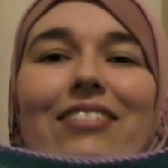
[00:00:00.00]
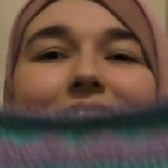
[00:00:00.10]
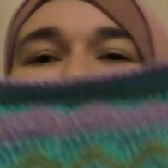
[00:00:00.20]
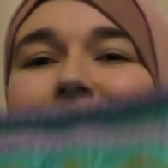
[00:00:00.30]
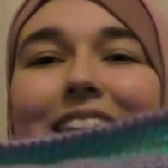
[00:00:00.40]

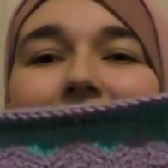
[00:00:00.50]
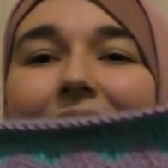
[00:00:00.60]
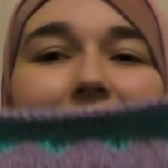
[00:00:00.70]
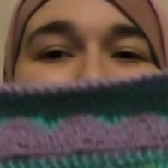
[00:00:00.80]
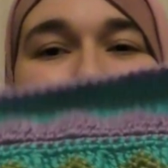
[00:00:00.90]
So yeah,
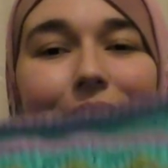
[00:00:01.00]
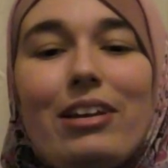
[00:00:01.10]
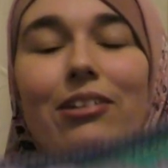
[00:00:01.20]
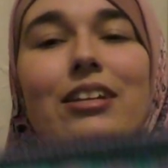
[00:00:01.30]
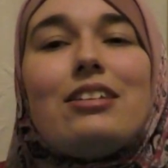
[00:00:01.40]
I'm
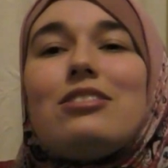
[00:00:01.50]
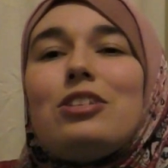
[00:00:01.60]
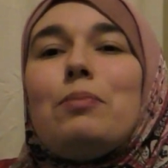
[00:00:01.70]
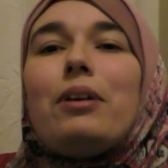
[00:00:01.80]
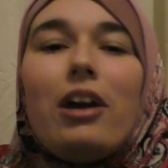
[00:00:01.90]
thrilled. It's
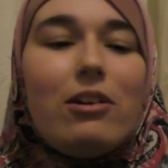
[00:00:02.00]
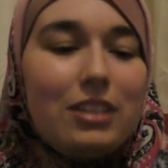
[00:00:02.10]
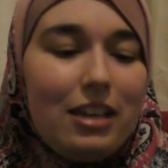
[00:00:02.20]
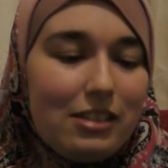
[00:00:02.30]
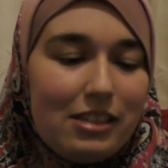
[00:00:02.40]
super
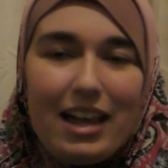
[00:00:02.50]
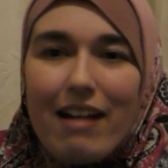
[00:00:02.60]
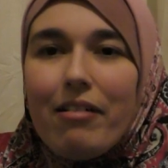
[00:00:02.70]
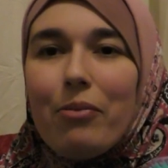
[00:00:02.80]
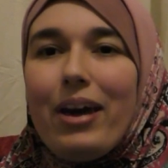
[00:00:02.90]
cozy because it's an
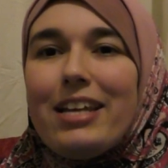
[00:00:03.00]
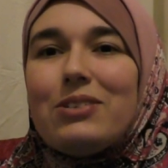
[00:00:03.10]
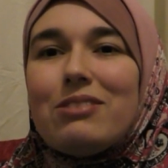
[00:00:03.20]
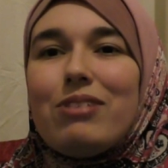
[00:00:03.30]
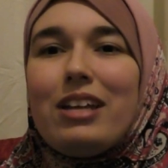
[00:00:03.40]
Aran weight, so
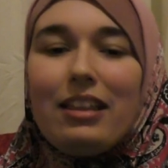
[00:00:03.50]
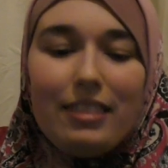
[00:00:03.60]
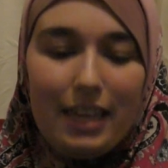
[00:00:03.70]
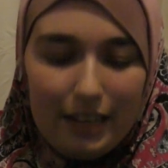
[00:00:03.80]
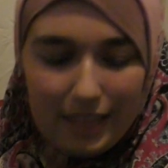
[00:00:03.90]
it's a really good
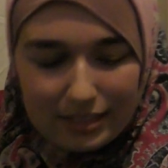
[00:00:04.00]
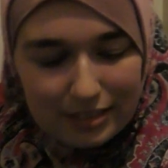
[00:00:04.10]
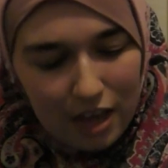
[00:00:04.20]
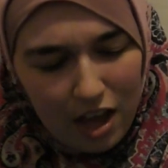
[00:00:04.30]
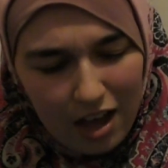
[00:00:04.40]

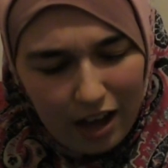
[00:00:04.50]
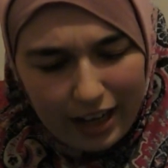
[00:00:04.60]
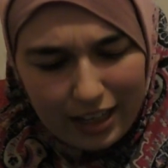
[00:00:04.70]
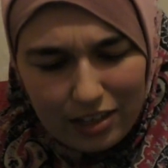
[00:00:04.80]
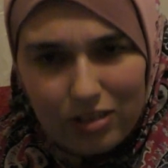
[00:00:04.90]
thickness. I
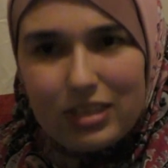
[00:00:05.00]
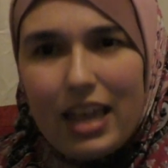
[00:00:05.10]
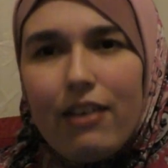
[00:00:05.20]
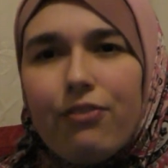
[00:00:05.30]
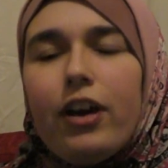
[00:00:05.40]
used
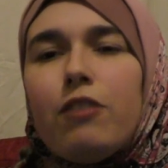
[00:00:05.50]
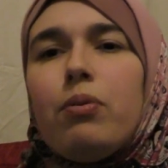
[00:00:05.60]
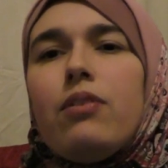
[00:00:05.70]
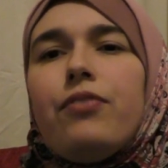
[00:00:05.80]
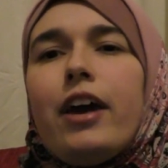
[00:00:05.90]
a
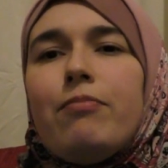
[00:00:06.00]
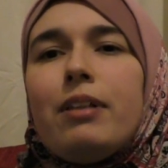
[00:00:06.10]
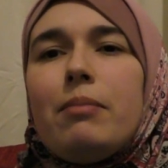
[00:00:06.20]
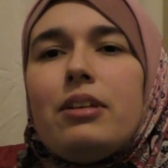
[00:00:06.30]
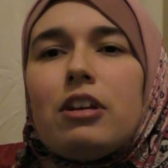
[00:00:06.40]

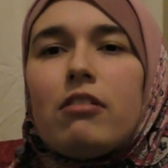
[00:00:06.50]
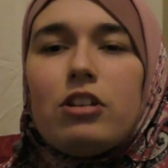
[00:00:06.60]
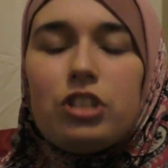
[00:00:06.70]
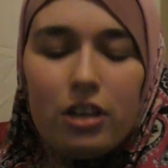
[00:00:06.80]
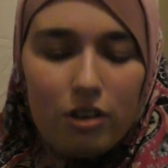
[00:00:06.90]
5.5mm
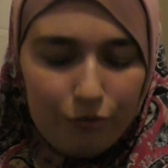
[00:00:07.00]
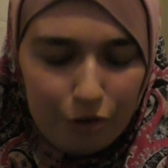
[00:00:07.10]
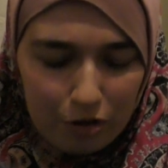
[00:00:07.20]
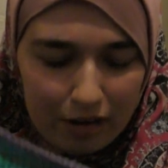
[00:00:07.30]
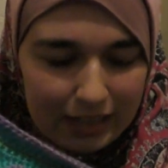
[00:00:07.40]
crochet hook
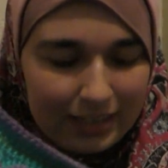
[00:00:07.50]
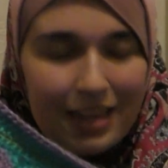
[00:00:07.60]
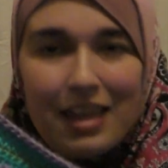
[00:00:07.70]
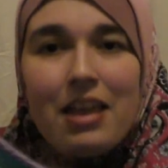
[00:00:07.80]
for it.